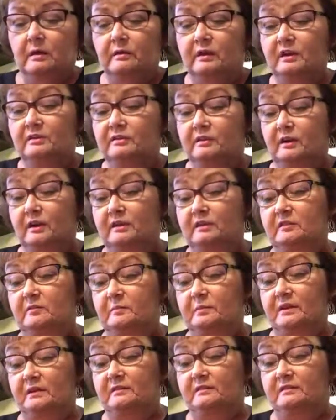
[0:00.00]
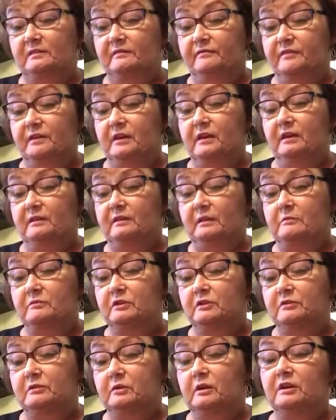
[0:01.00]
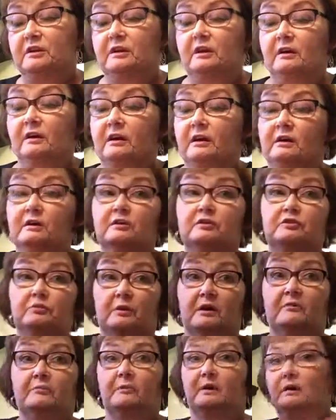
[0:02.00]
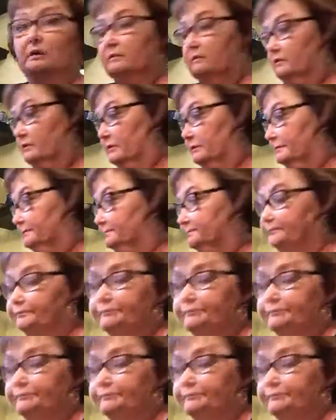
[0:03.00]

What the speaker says: These are expensive things, I'm just going to tell you. 12 months.